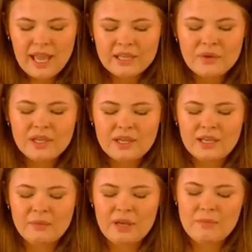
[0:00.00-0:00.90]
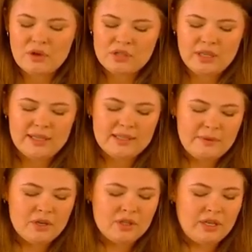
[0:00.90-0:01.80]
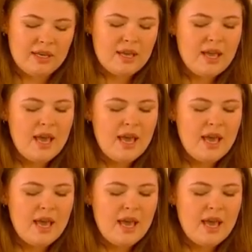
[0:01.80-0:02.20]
I knew he could heal me emotionally and spiritually,